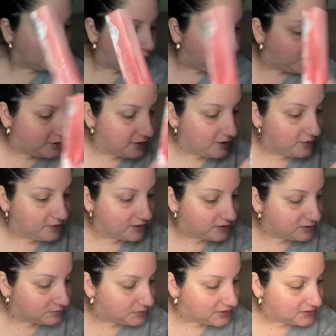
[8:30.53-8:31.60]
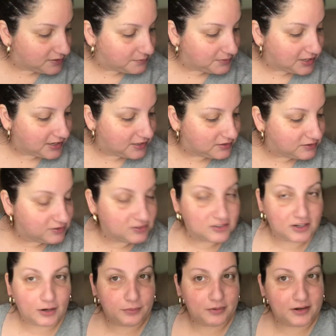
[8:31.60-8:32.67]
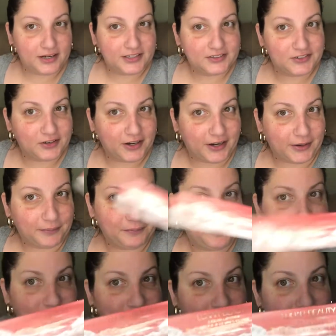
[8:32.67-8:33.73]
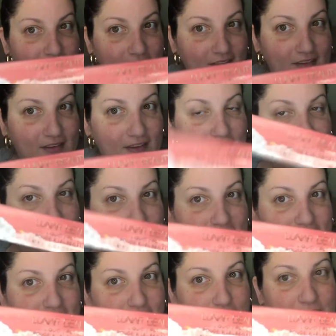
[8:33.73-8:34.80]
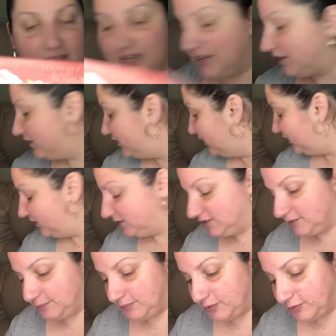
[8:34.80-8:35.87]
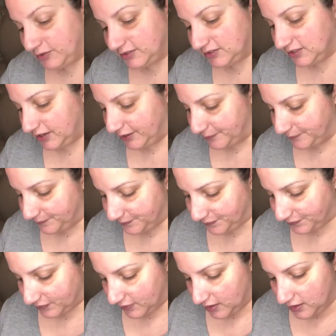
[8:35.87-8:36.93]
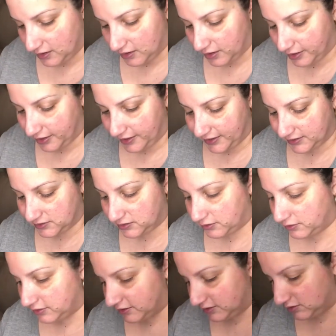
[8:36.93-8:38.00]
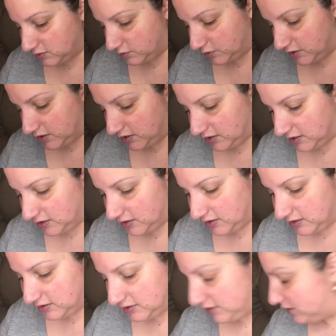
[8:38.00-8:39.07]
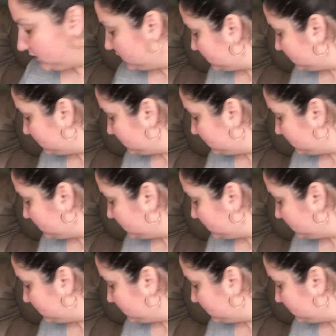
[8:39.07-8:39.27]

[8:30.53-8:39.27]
wonder if this means I'm getting the Strawberry Dream since I'm getting these, but we'll see. All right, so this one is,